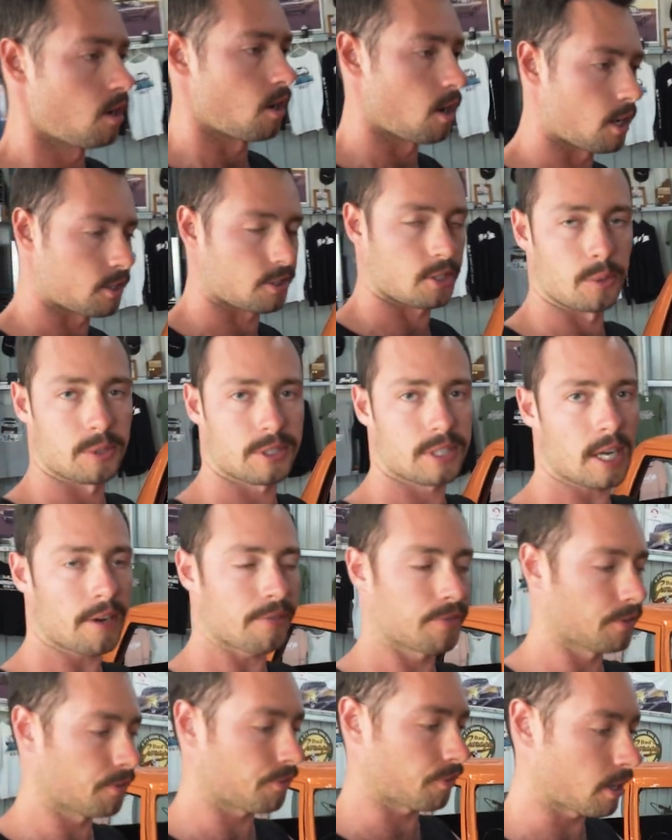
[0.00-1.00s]
Alright, so we'll
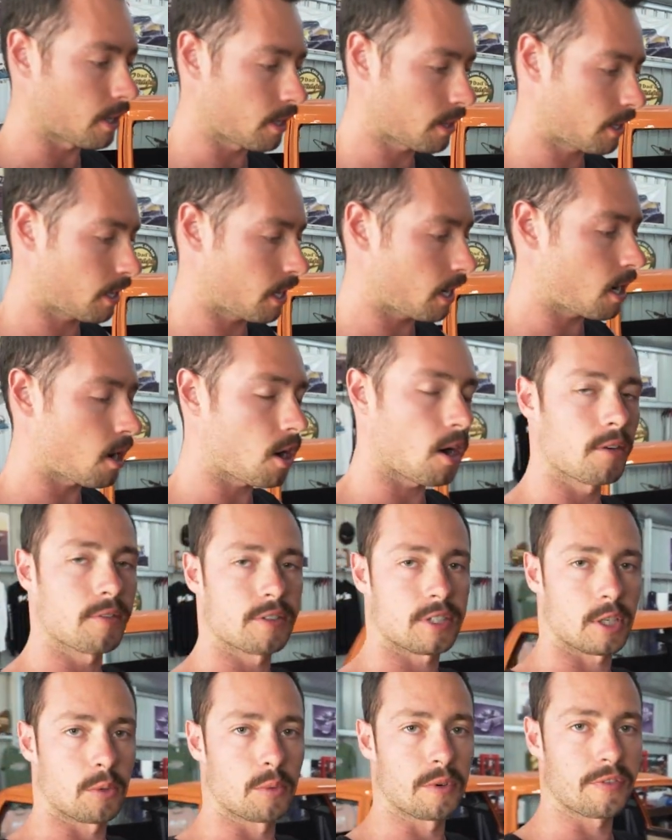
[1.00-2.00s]
start from the front of the car.
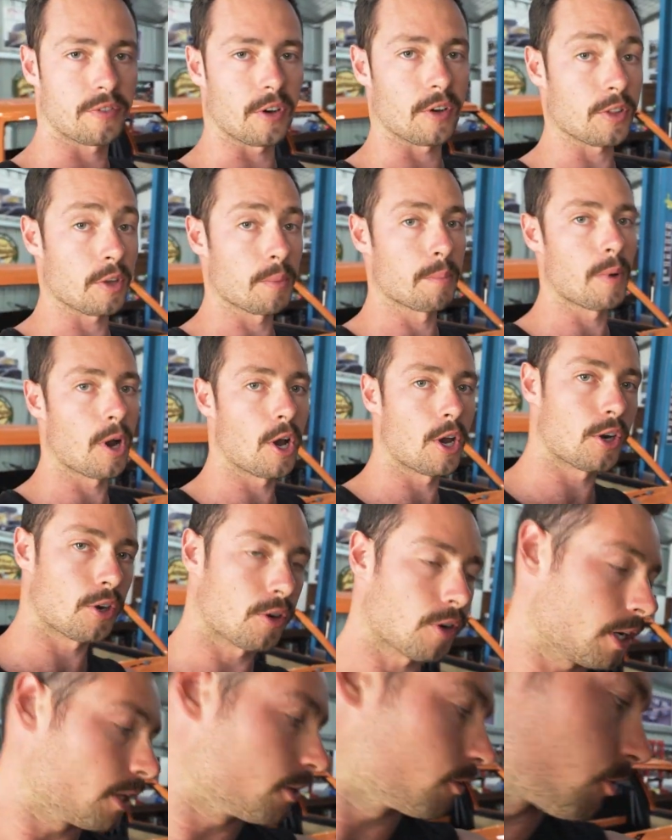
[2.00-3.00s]
Obviously we've got the
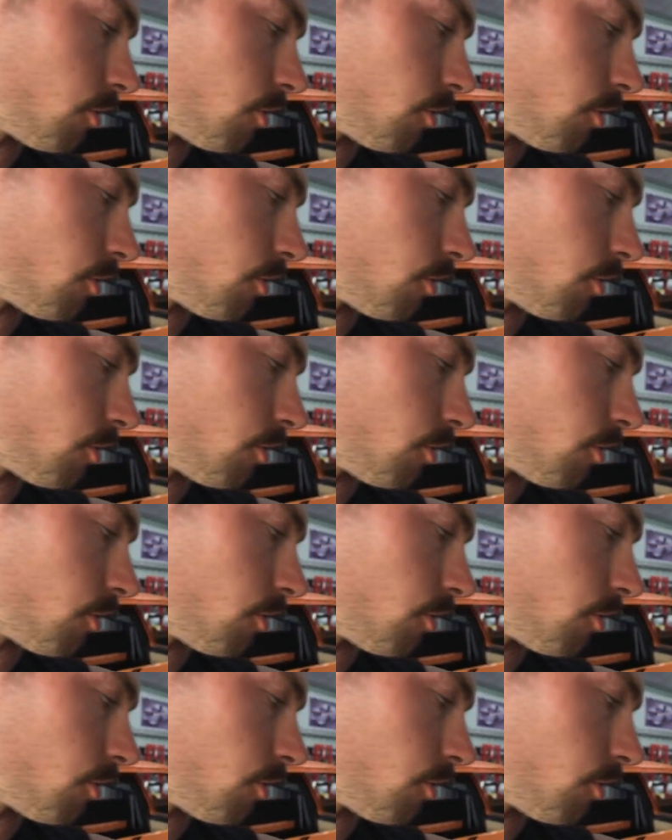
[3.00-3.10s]
motor in,